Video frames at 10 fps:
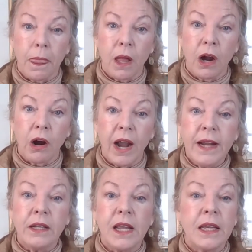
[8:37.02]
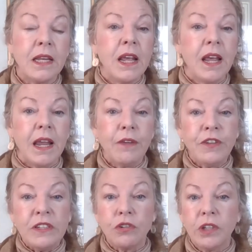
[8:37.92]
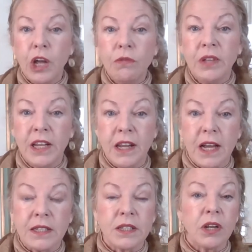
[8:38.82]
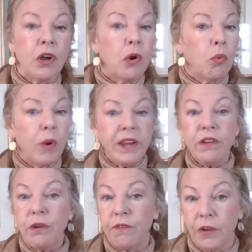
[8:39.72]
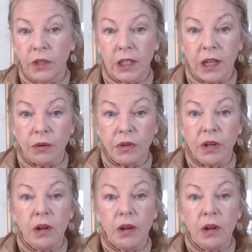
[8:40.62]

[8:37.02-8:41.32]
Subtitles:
All right. And if it's loneliness, when do you feel alone?